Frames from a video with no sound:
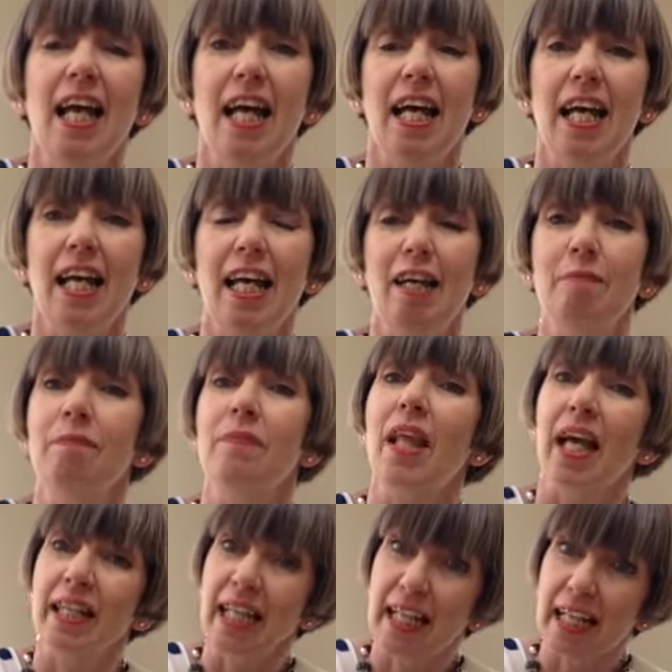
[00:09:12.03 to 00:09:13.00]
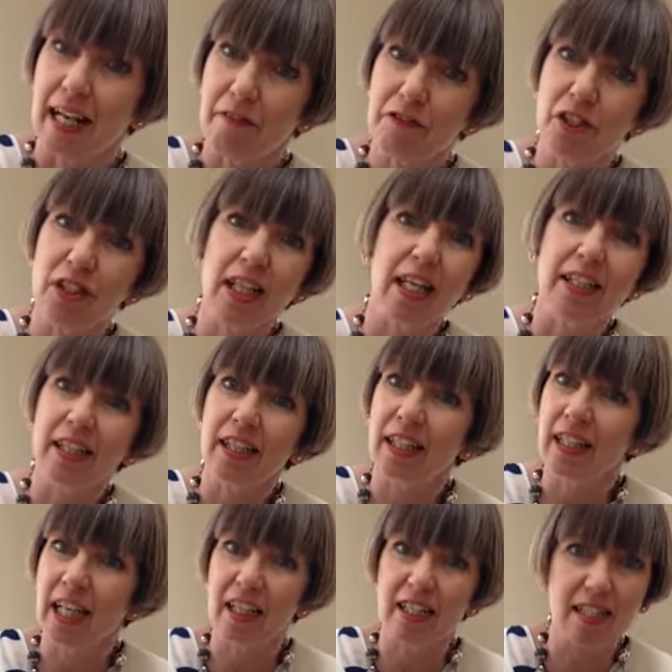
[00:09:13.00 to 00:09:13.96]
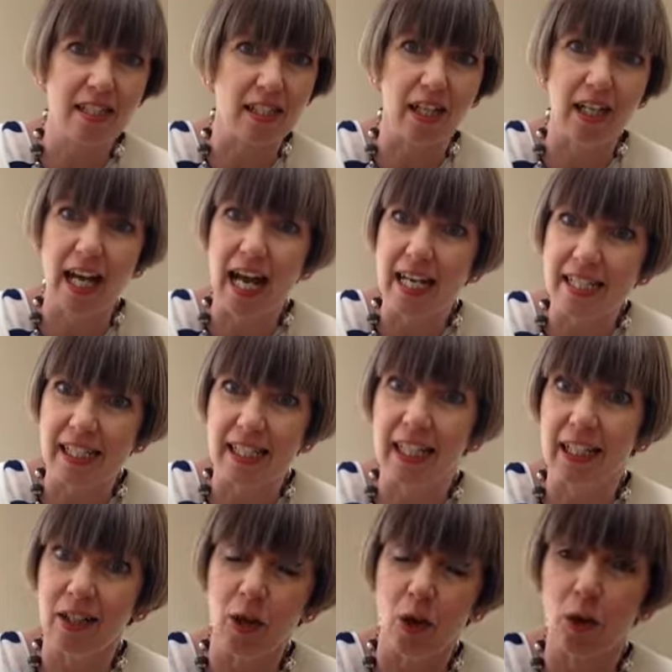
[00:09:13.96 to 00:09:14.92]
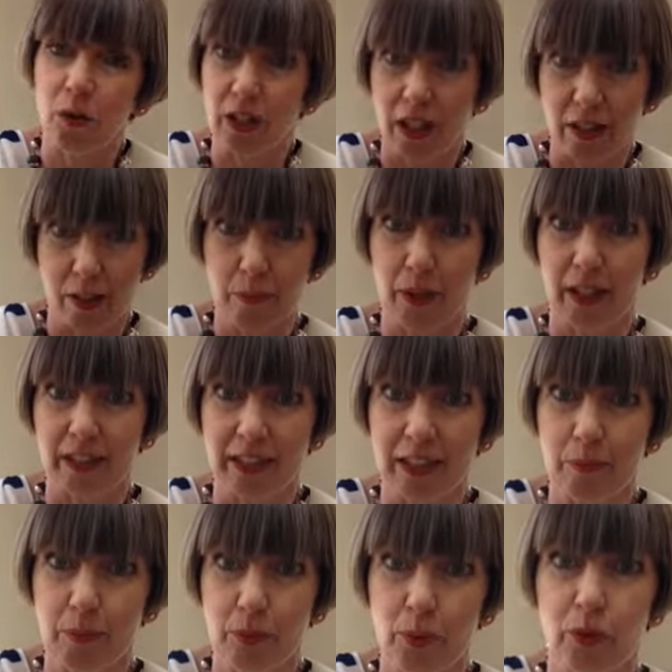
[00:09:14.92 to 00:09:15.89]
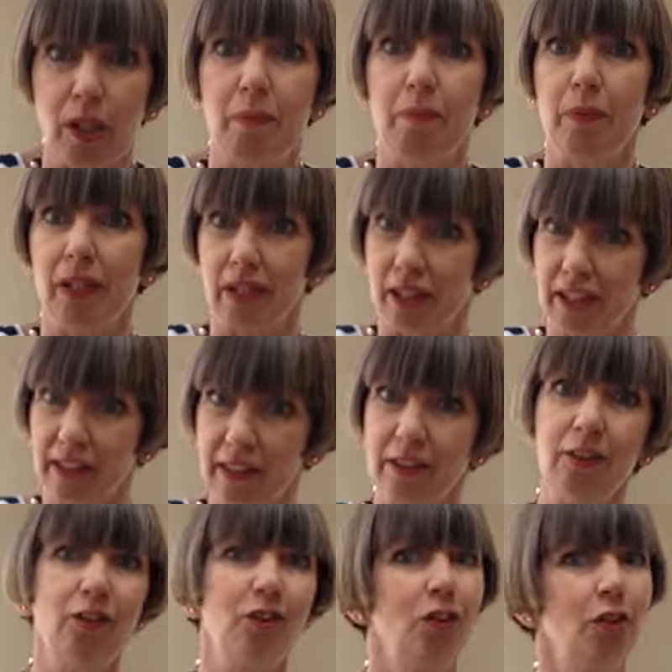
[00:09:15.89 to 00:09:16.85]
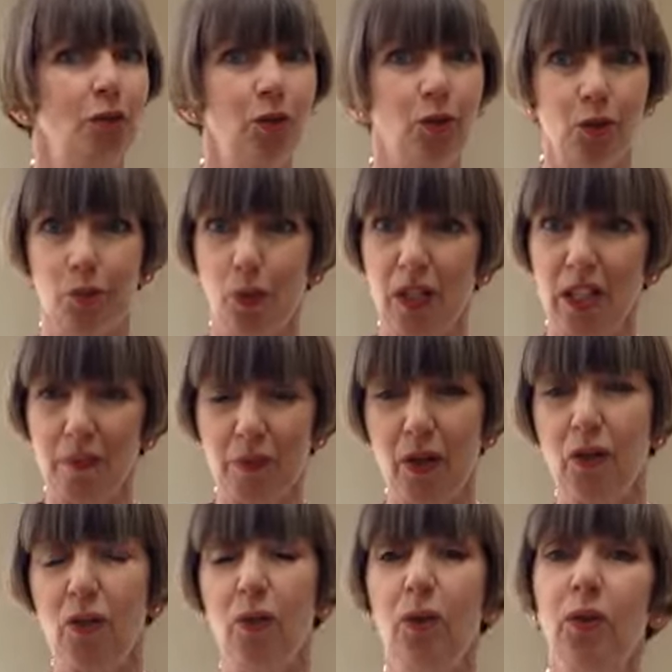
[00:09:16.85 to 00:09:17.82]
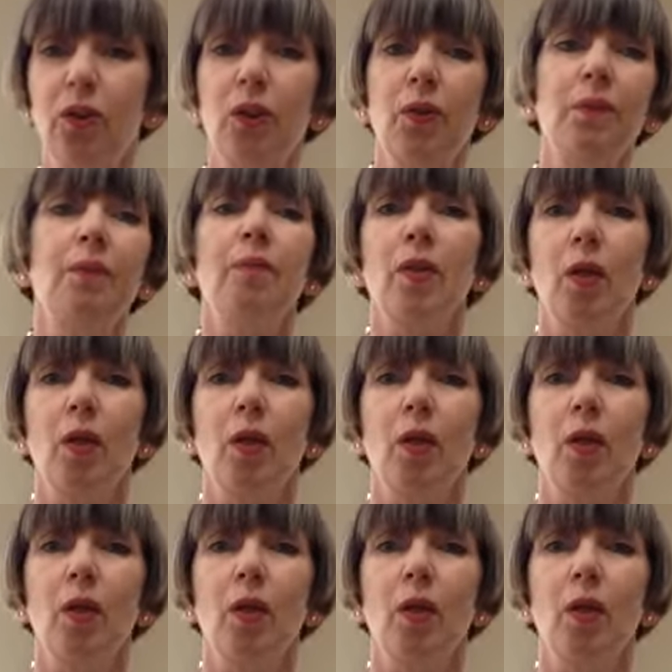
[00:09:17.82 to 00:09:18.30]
And then after that, you can start adding in all the other parts in the program. But listen, don't worry about those.